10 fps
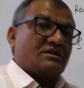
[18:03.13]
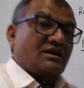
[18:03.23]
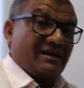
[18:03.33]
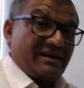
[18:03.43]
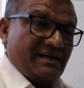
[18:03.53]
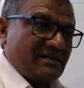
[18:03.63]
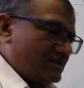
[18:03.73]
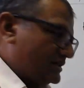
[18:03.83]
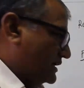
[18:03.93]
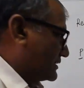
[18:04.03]

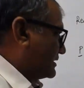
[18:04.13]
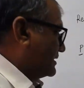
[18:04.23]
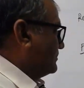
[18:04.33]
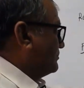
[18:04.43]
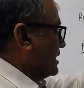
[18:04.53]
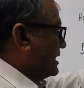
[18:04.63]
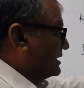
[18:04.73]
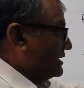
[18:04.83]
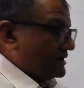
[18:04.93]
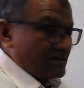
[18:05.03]
correct that term by
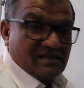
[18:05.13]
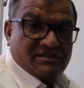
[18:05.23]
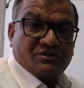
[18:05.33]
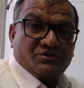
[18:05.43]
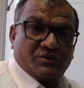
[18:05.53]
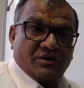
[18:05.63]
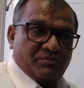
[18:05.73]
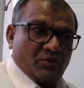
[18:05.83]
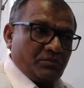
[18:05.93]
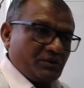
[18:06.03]
residual
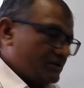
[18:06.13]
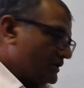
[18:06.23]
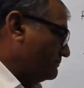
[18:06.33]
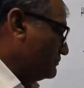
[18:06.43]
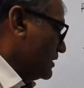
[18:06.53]
property,